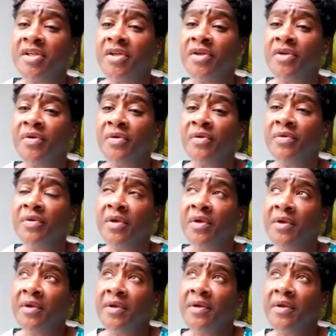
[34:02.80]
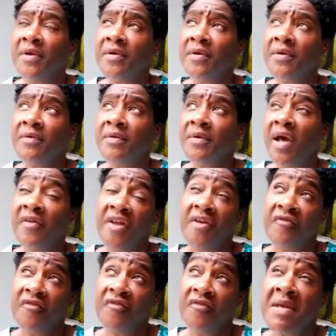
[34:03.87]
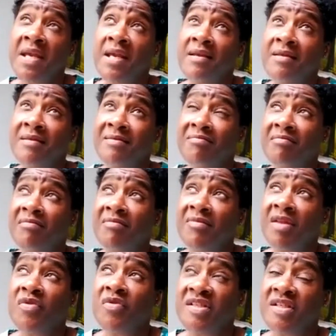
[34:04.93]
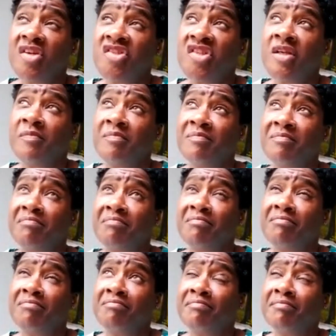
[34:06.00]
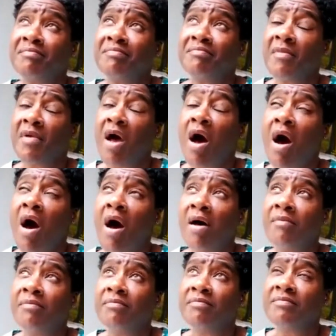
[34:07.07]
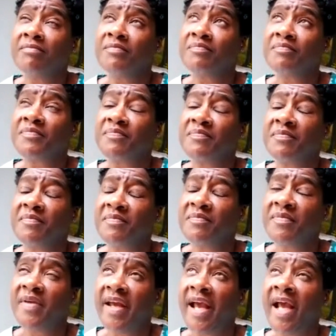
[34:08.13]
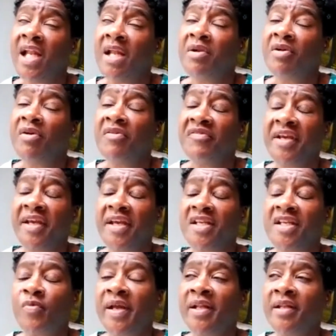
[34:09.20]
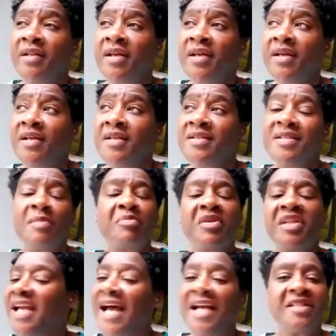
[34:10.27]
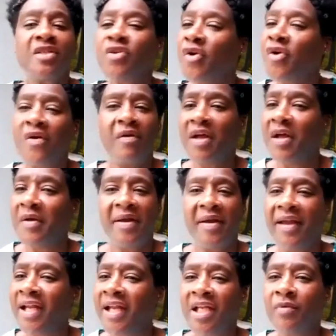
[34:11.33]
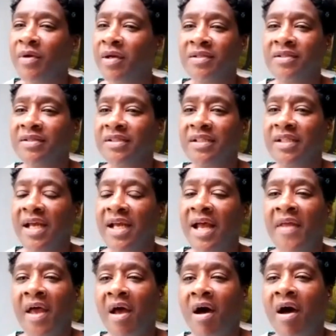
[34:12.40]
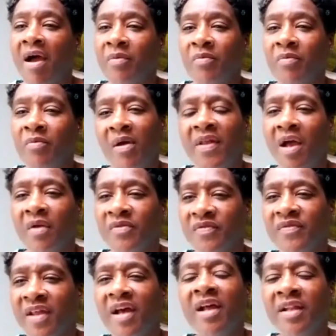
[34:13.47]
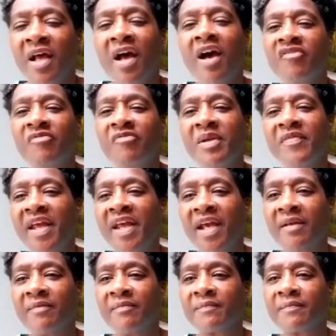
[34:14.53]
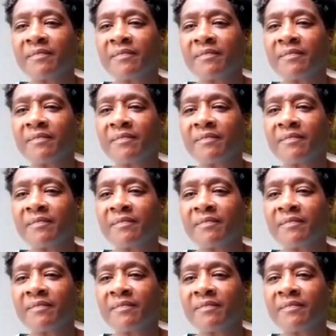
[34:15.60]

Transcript: and who I think for me, the most touching part element of it is when somebody hasn't got anyone, and that I've been there,